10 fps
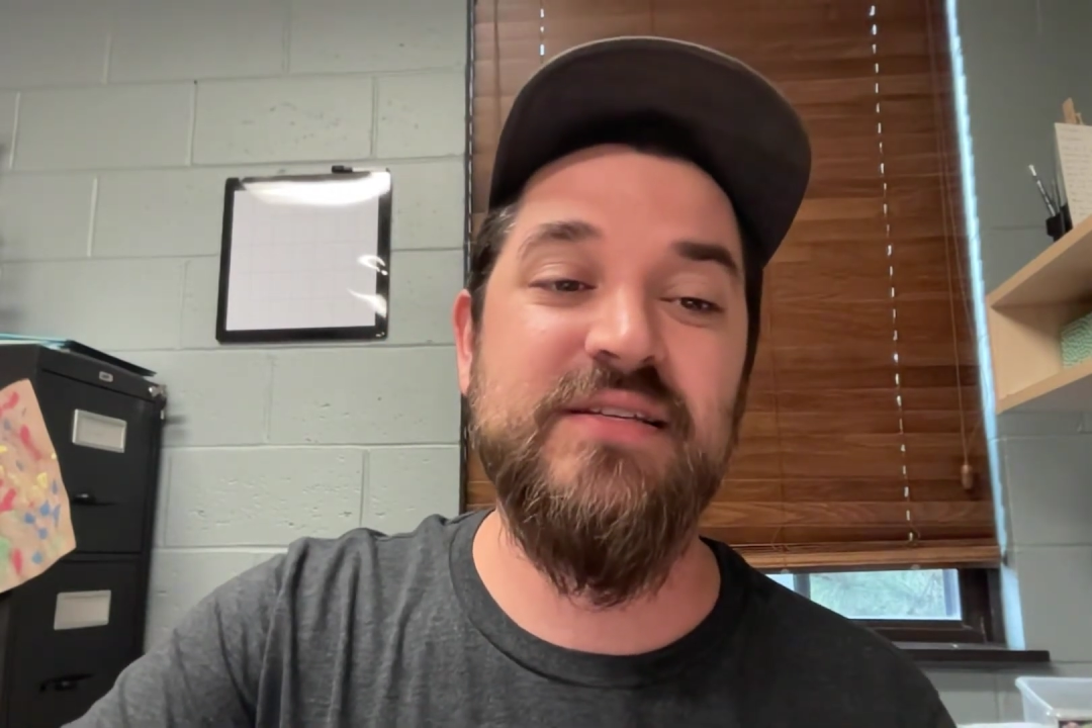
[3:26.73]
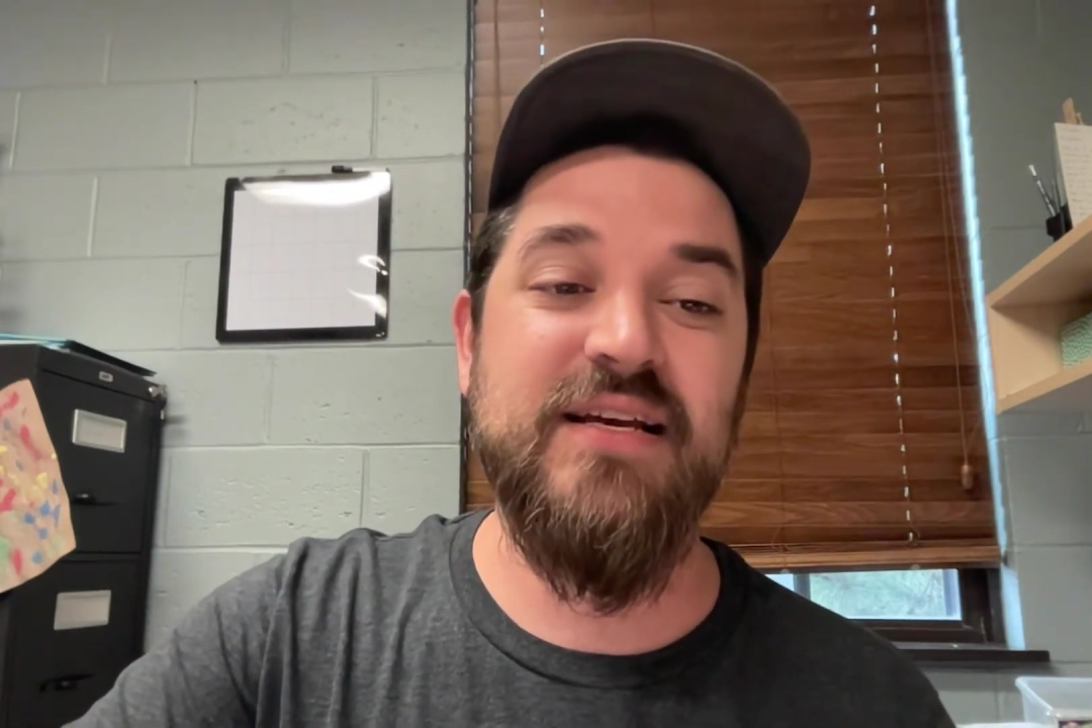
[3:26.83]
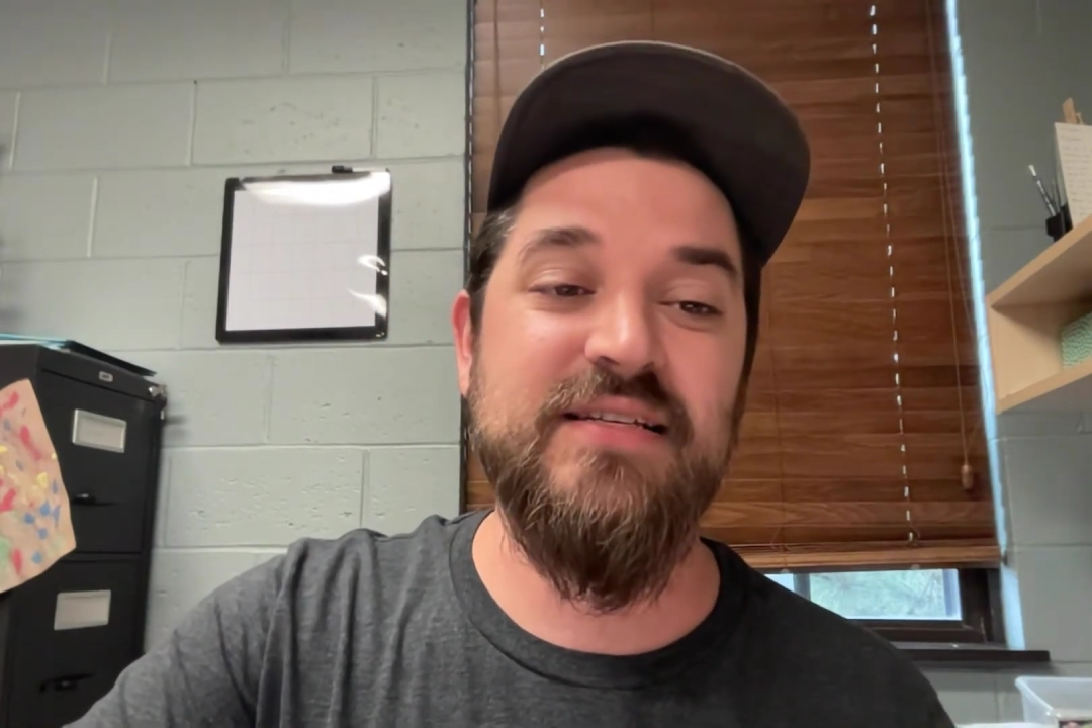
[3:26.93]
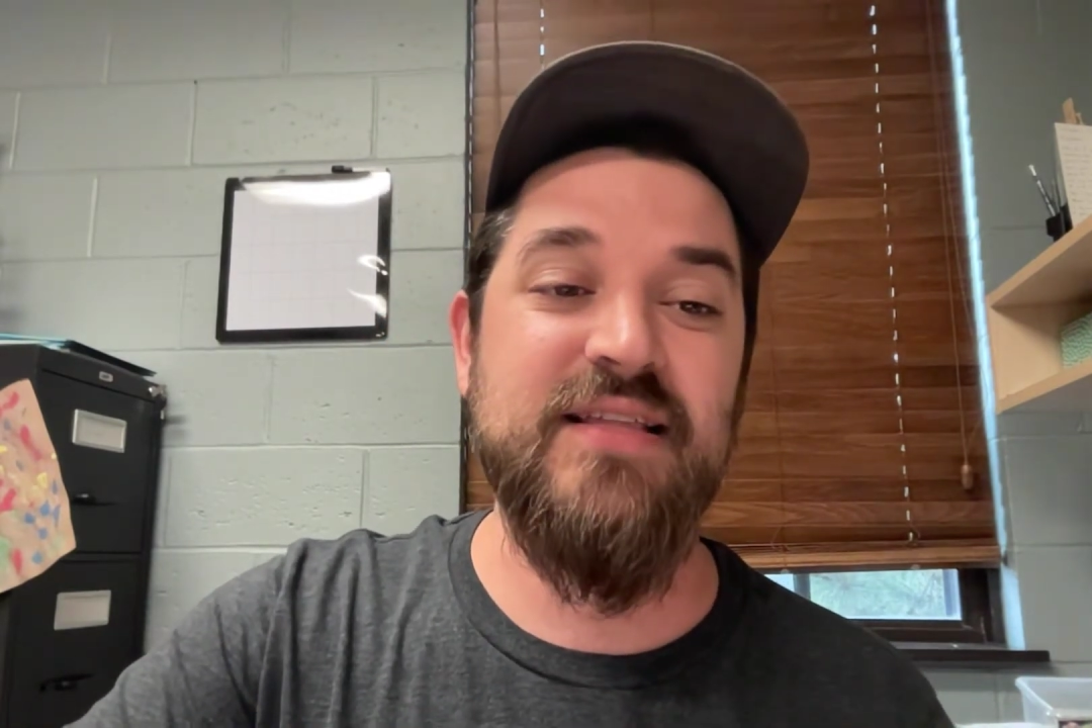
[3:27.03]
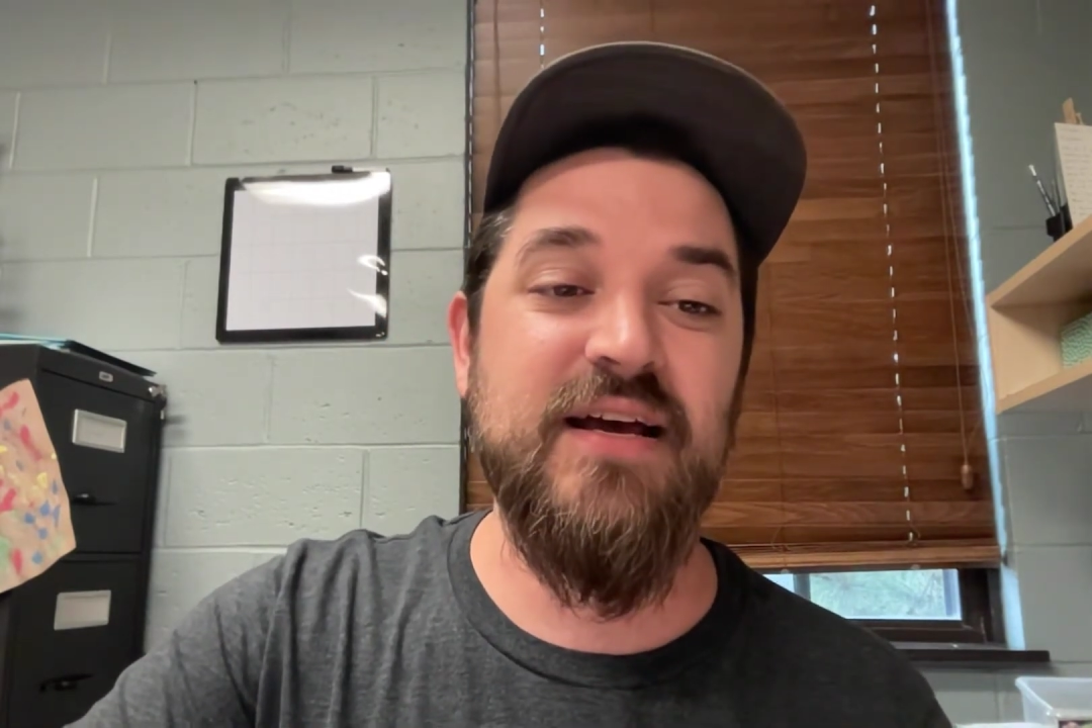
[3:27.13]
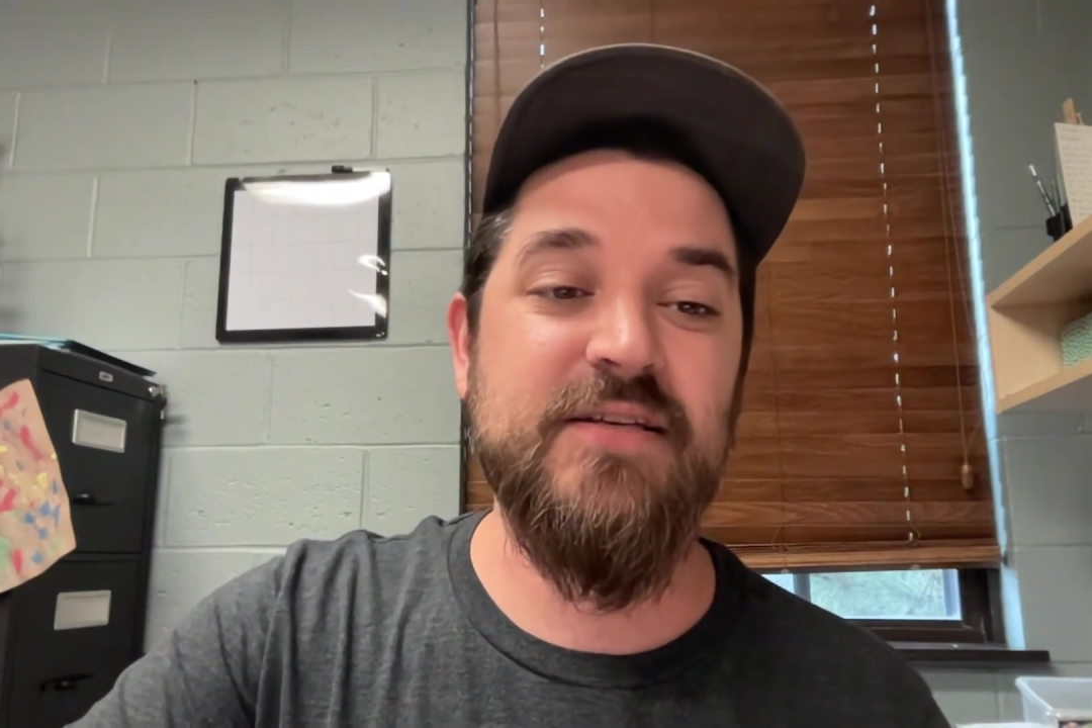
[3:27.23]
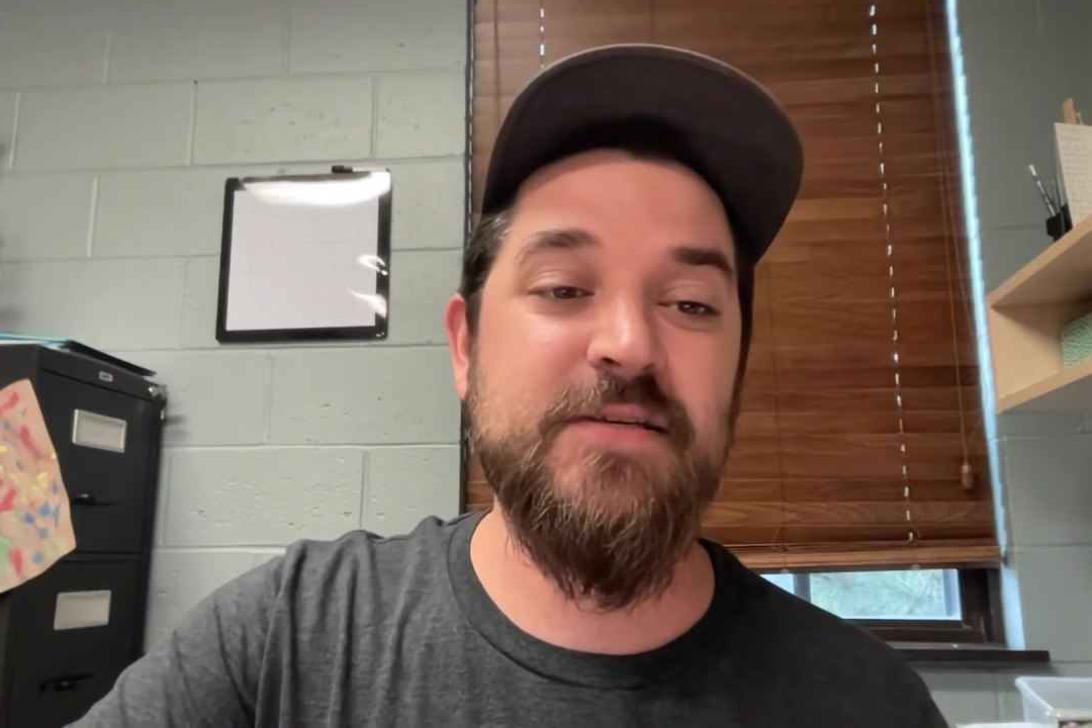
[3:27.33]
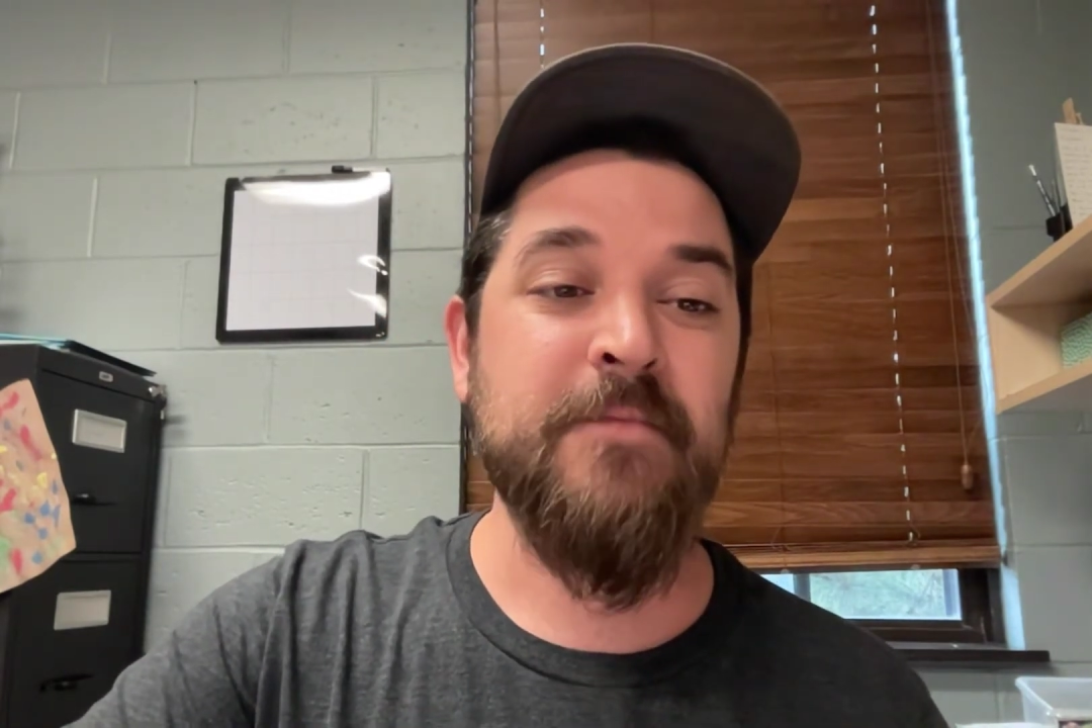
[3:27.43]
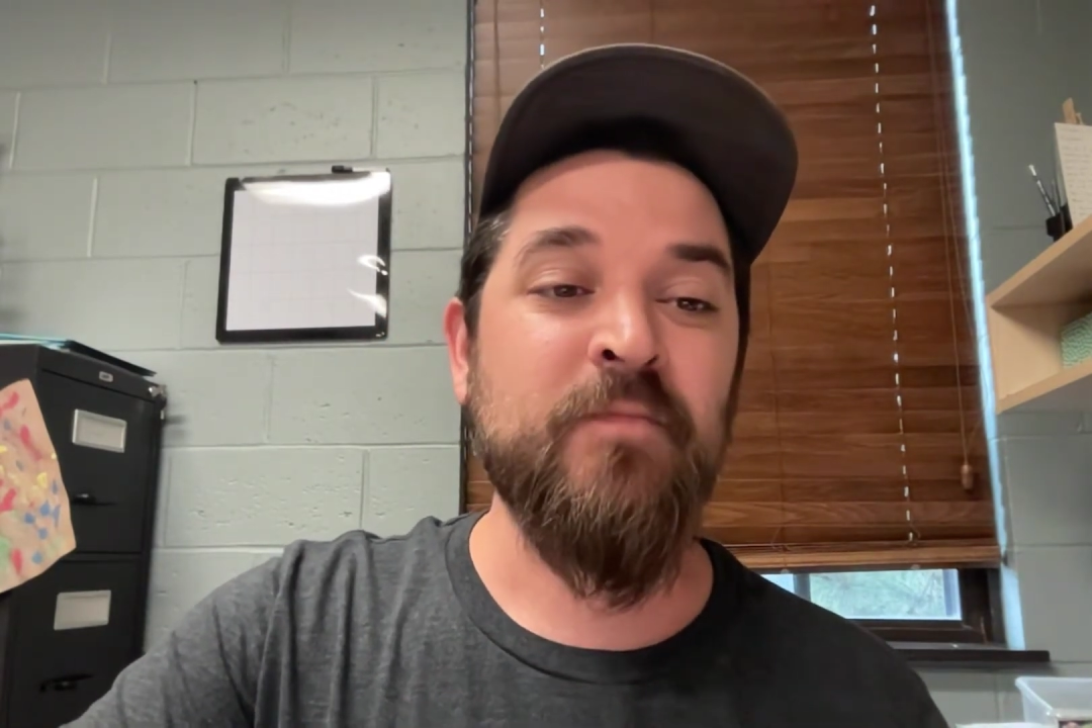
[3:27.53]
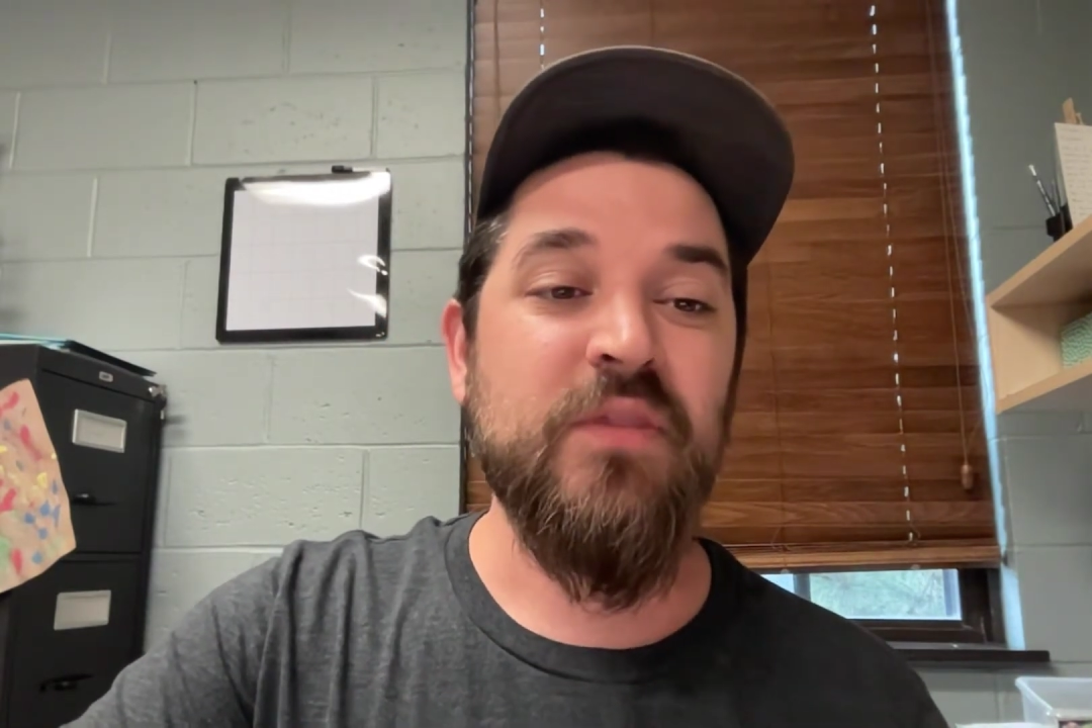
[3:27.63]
says this.